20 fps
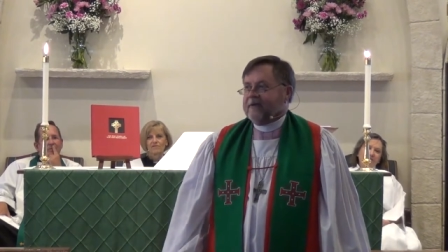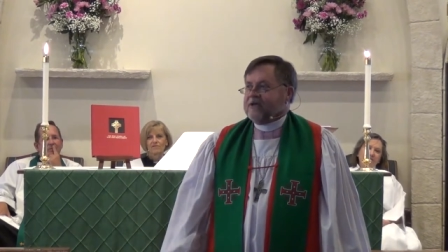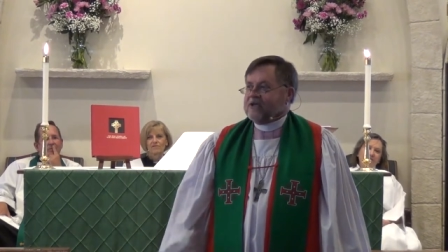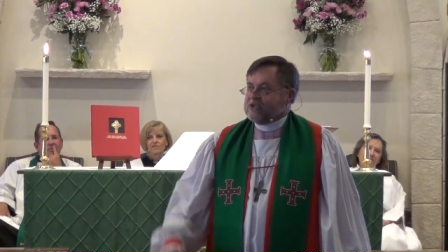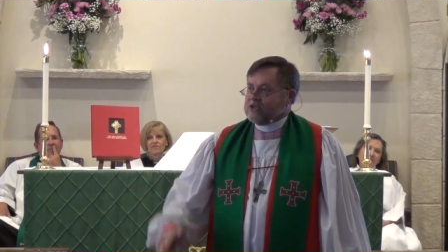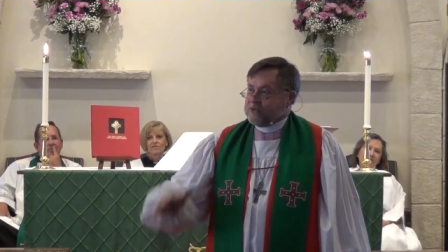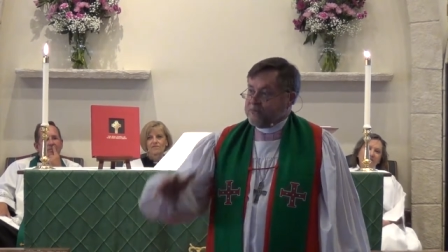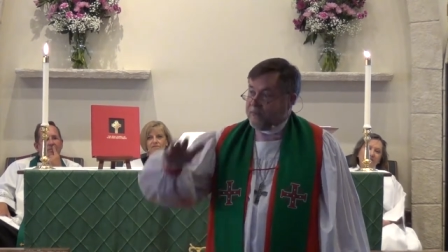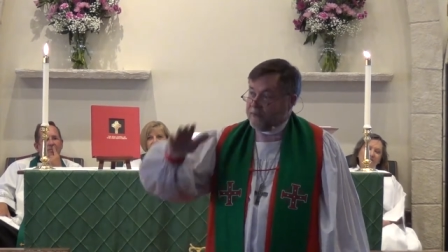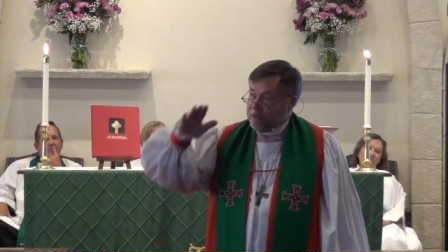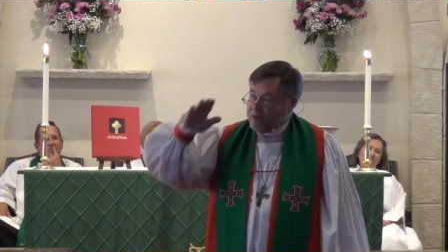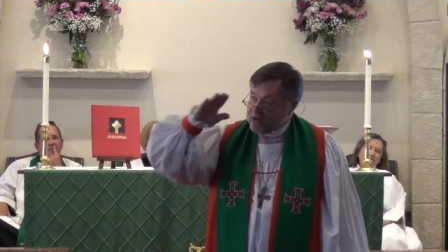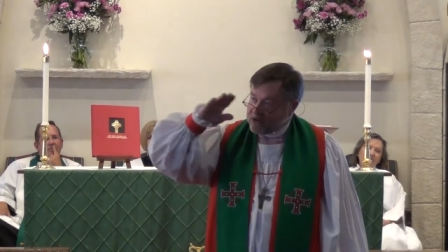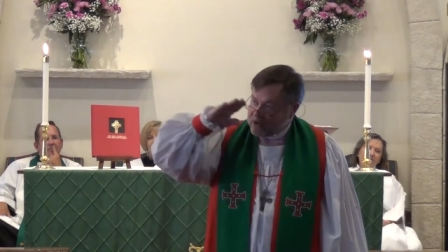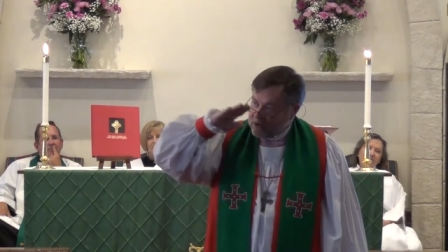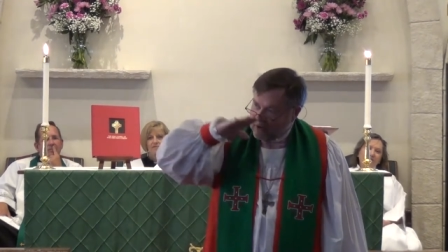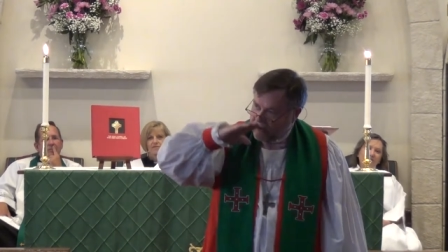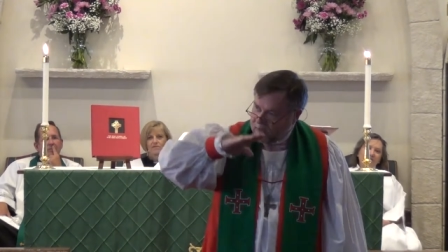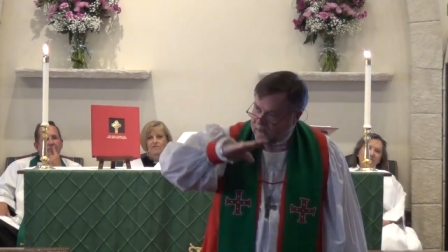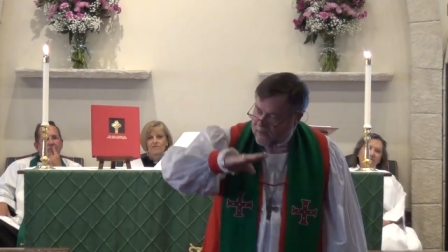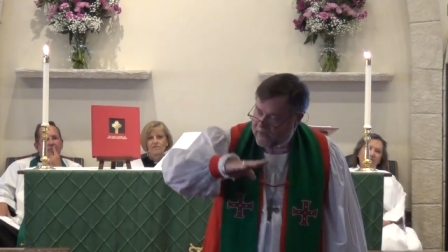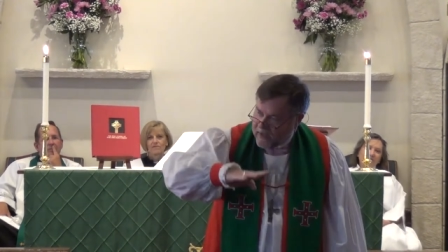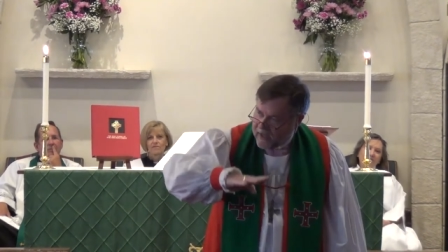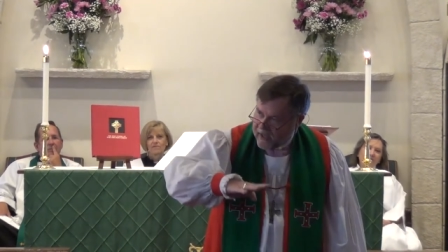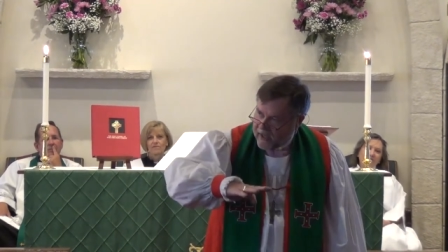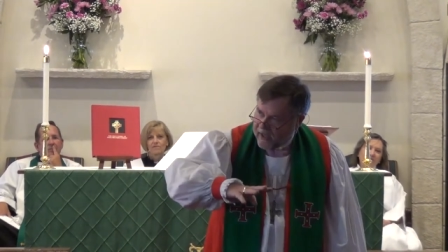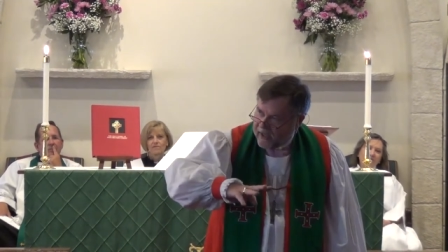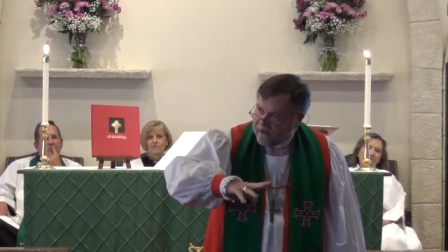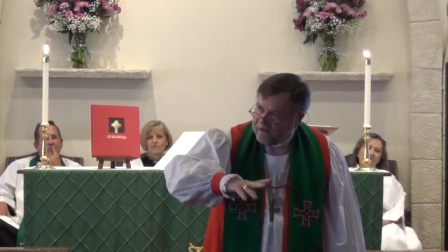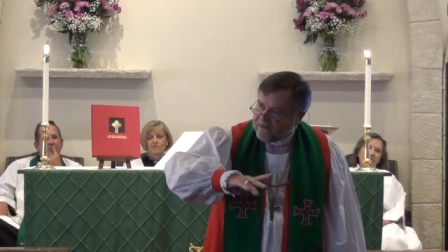Spiritually we
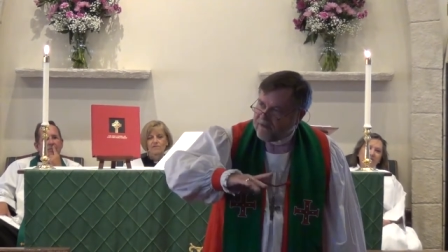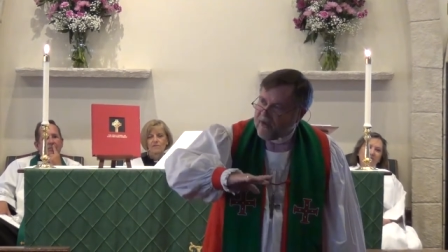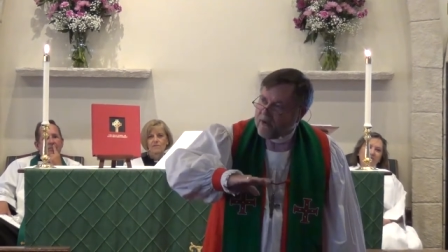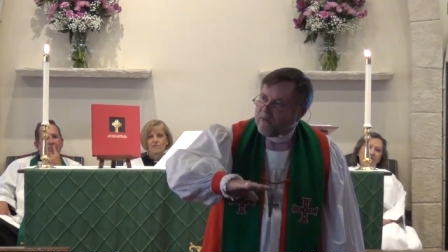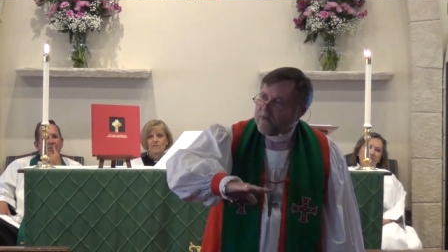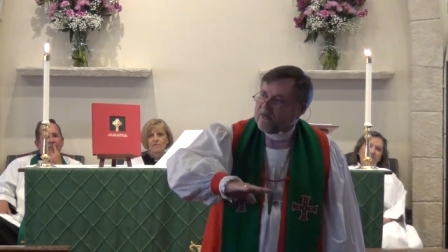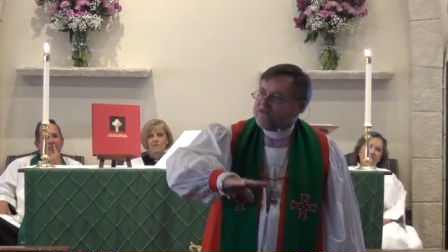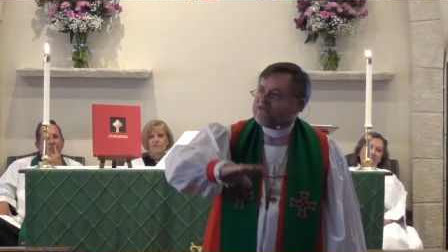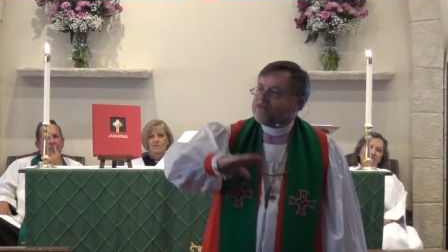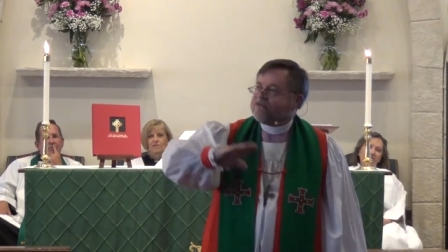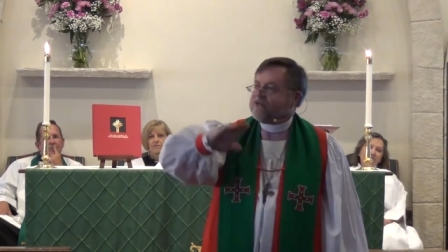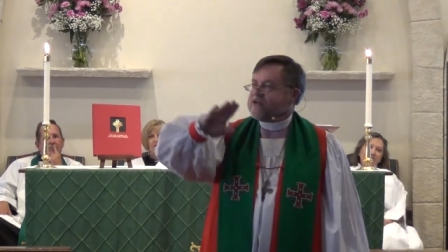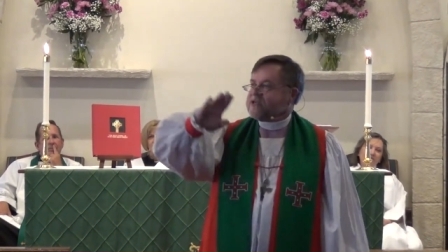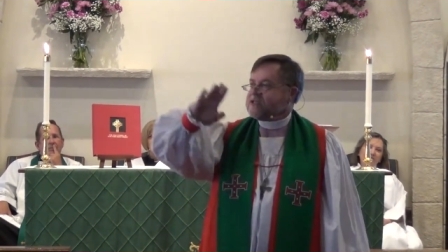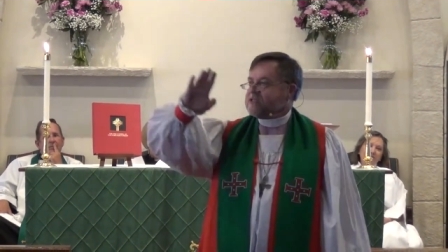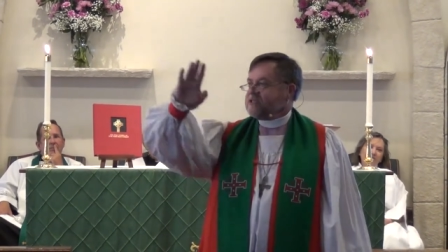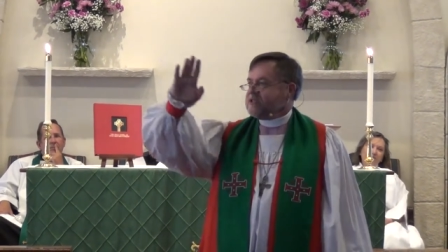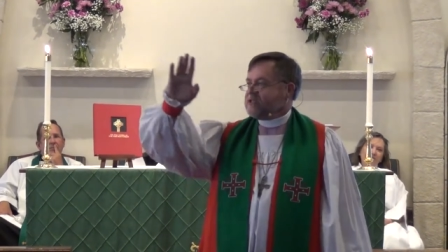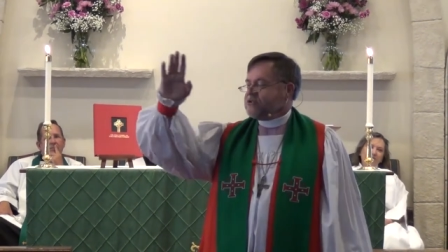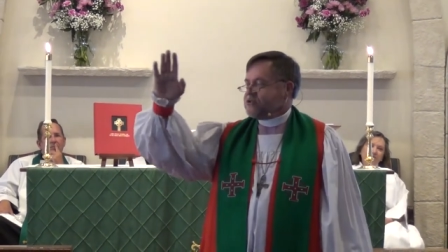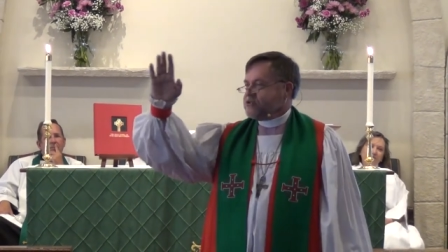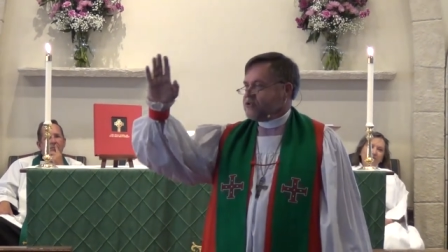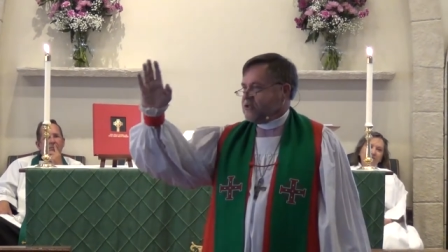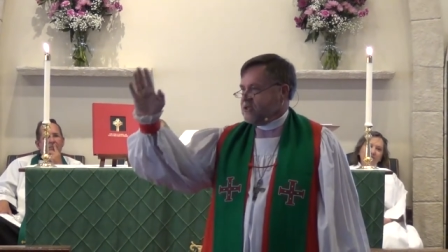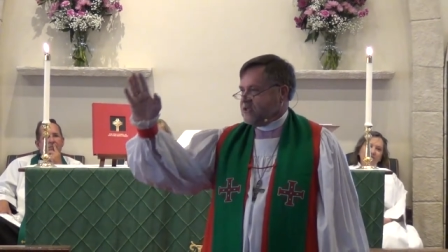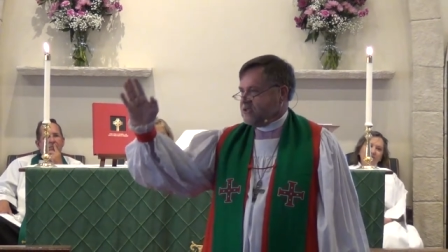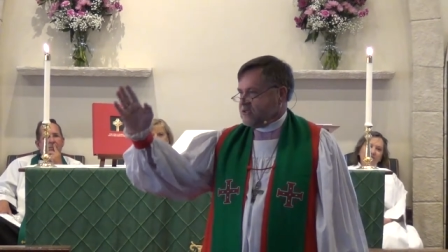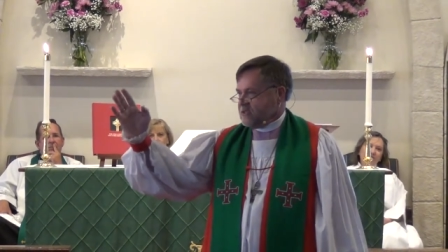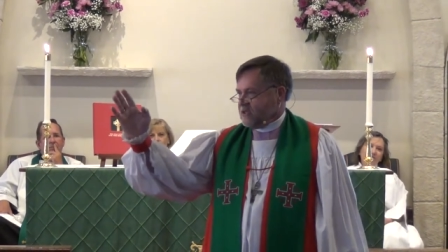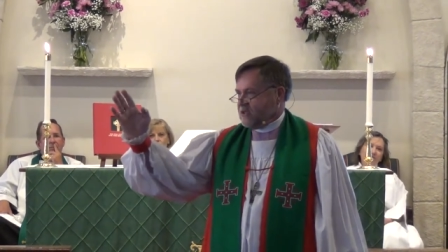have, and we've risen in
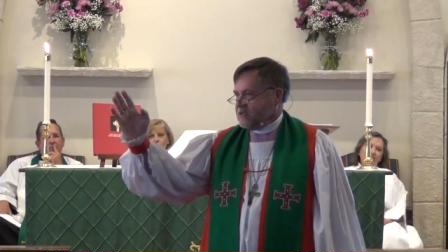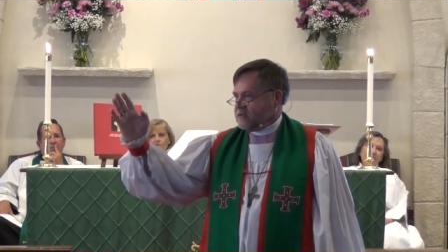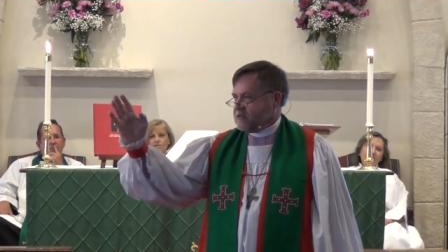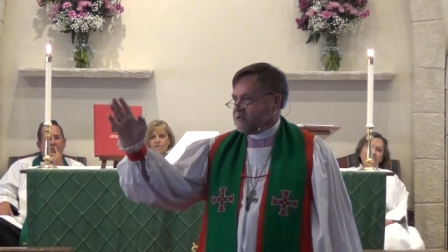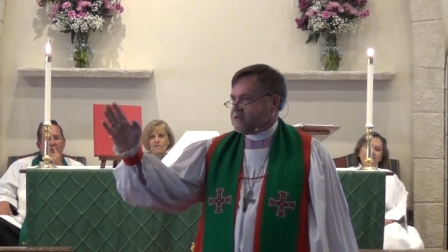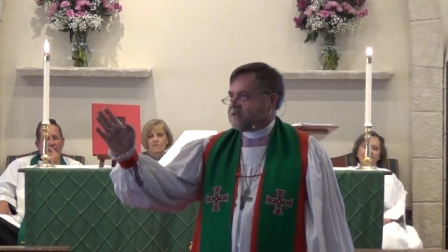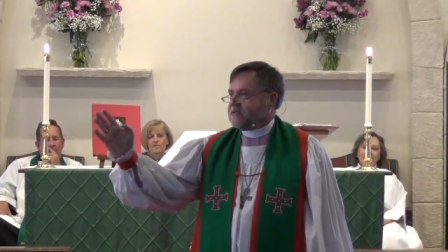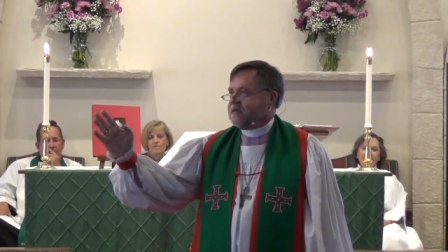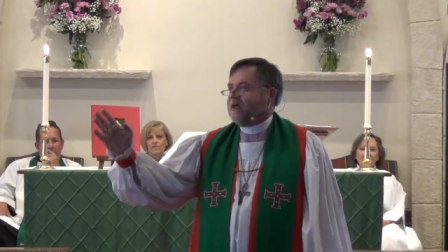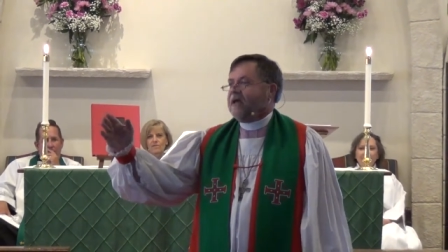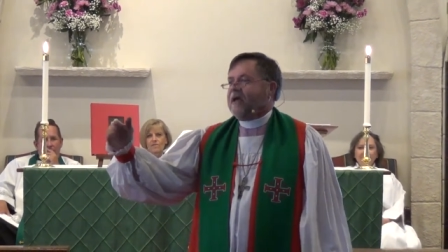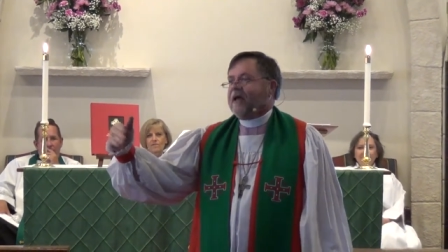Jesus.